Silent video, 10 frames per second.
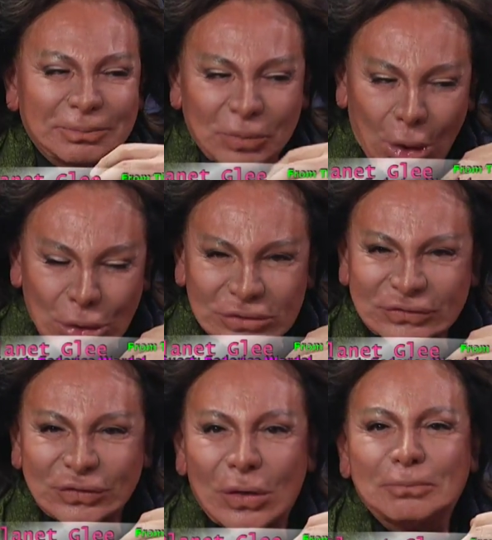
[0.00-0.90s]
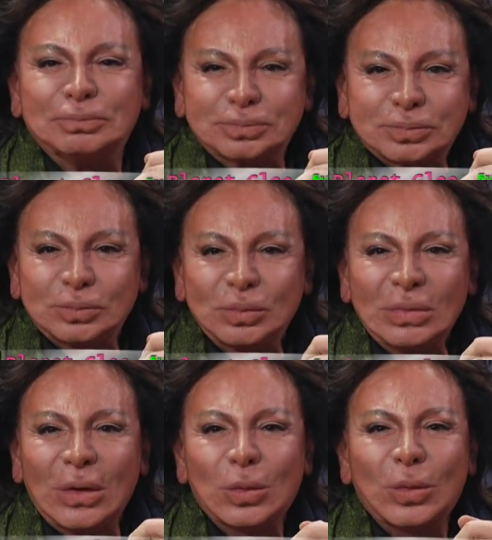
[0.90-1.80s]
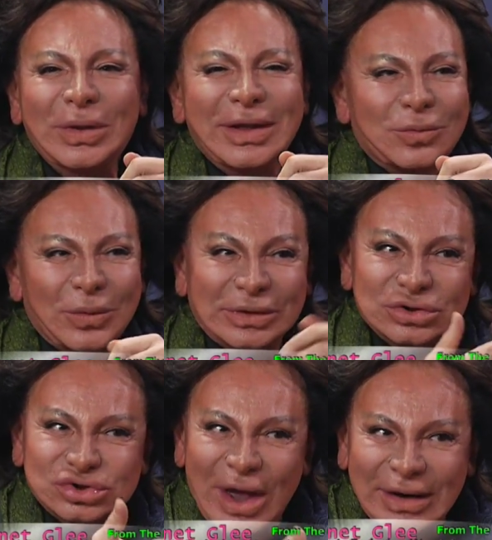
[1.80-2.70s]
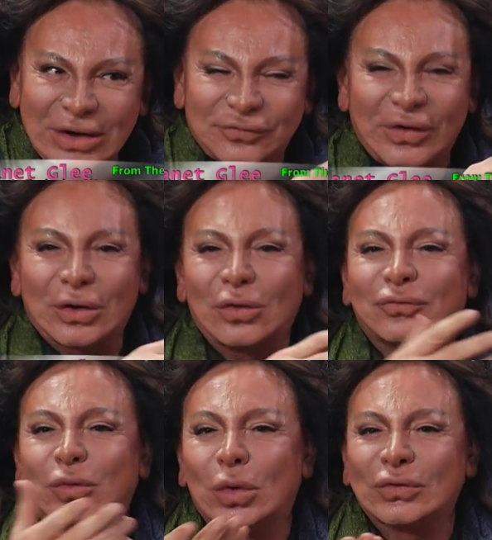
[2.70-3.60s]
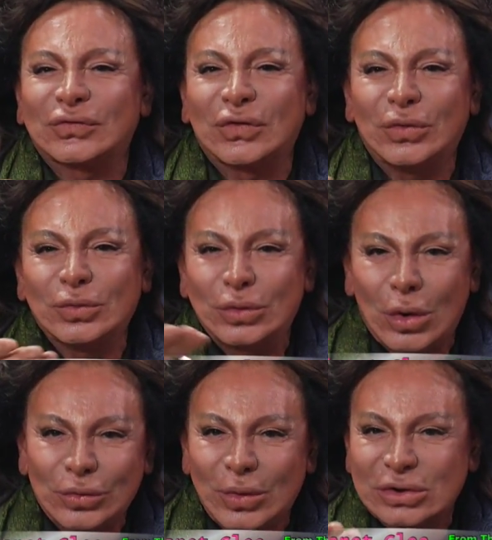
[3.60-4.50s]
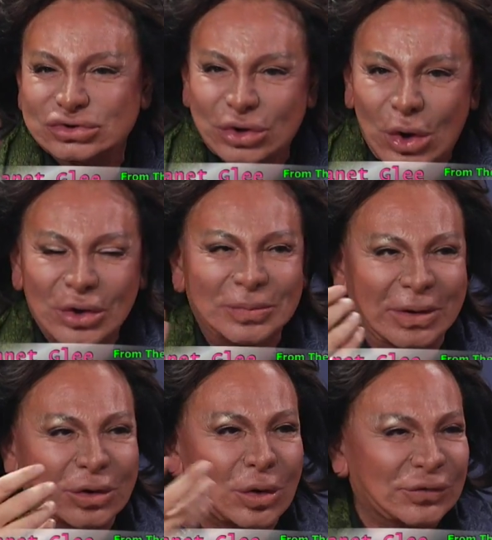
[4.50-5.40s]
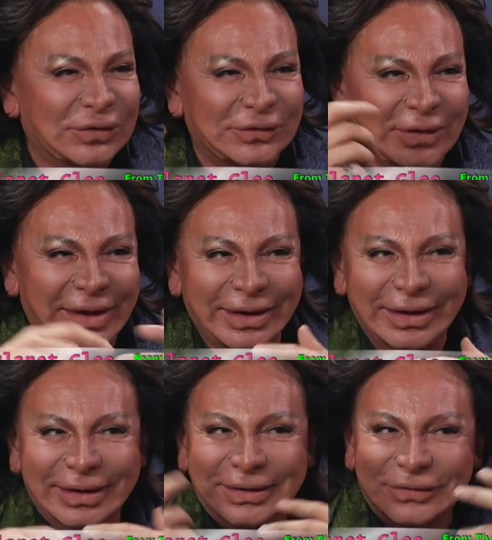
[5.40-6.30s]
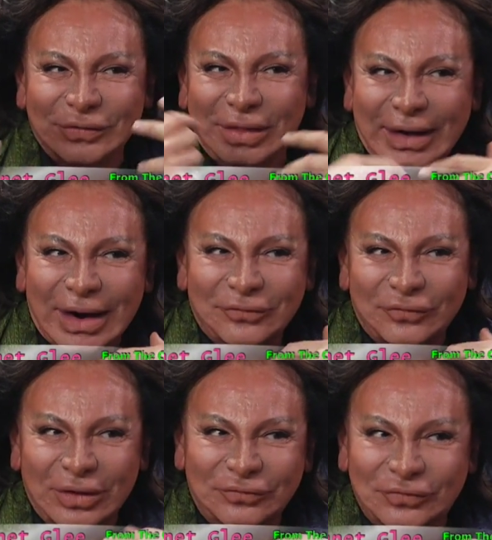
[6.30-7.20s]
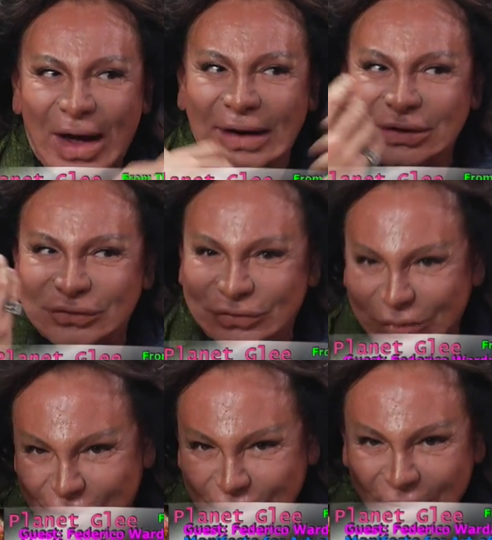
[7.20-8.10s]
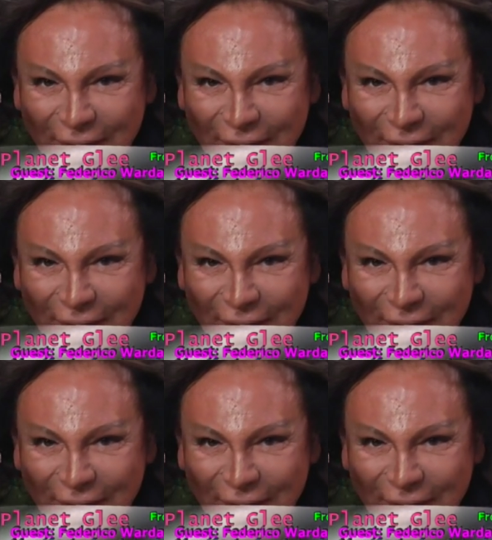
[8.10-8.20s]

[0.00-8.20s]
also with Jennifer, of course, you know, you enjoy because there are fun too.